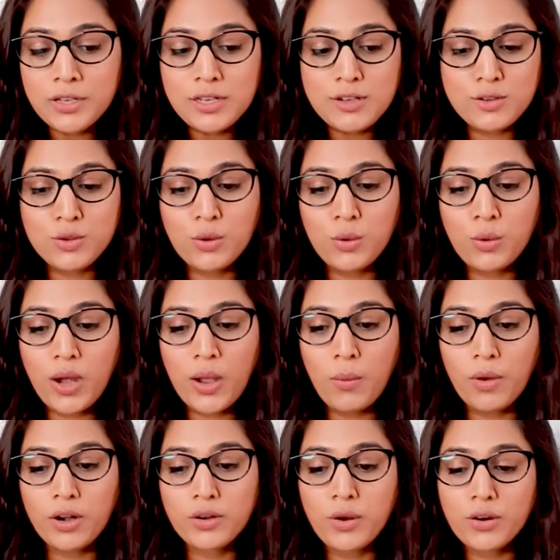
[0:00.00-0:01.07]
So I
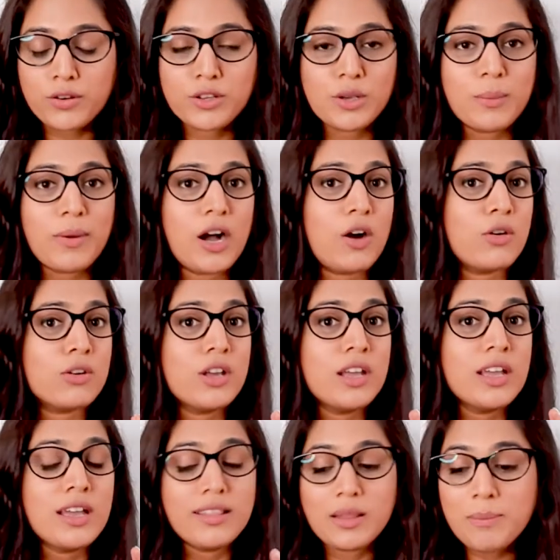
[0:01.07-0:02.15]
want to talk to you about
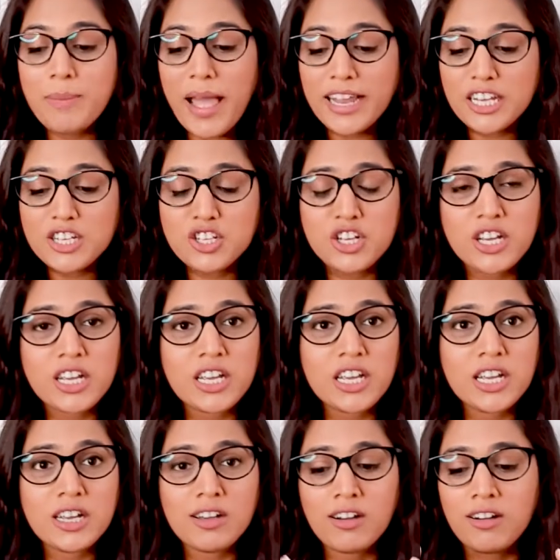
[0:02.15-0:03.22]
the
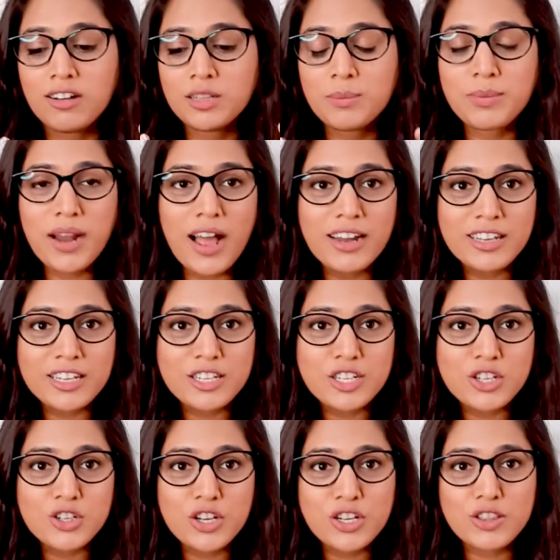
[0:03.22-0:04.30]
packaging, the plant
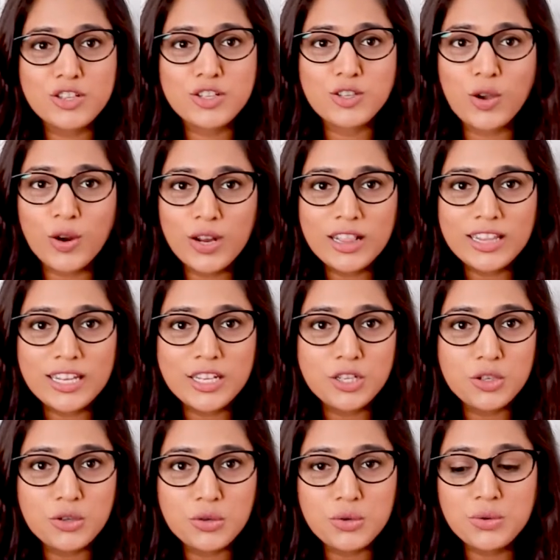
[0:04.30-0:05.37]
condition, the soil they
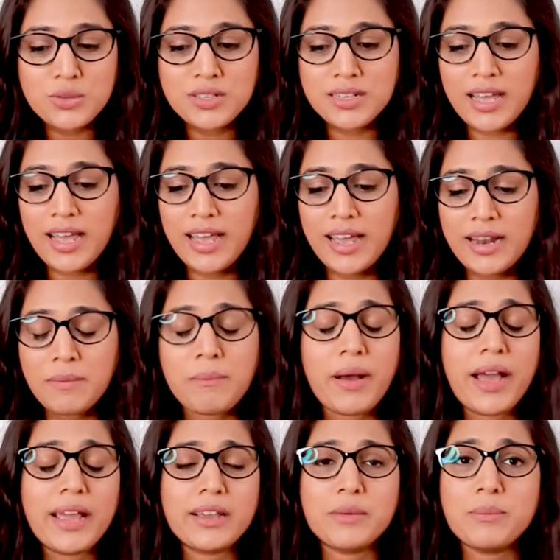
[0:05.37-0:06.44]
use, and
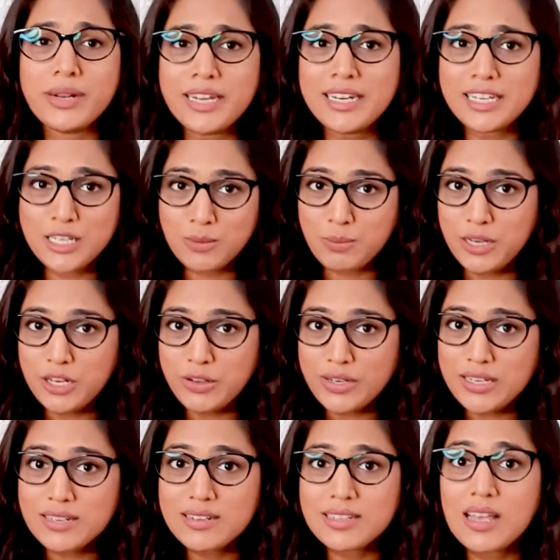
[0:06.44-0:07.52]
my complete
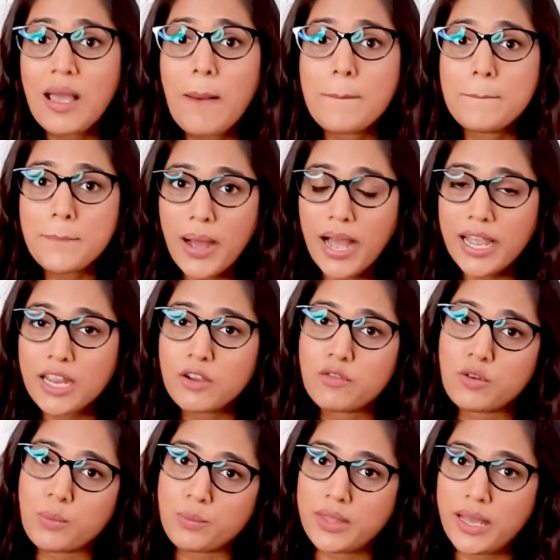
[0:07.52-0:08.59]
experience buying
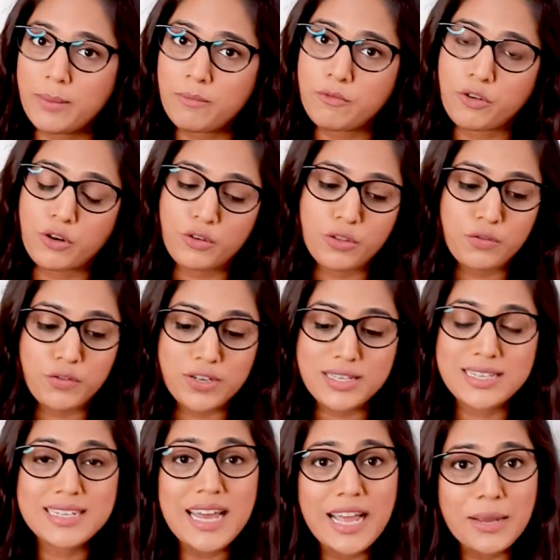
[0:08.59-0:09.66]
from them for the
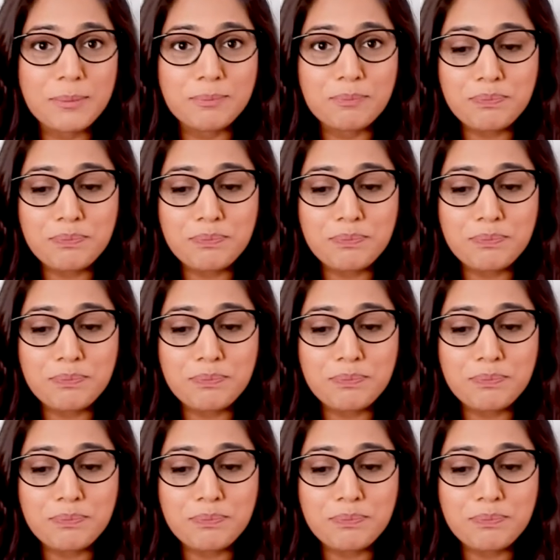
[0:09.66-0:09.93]
first time.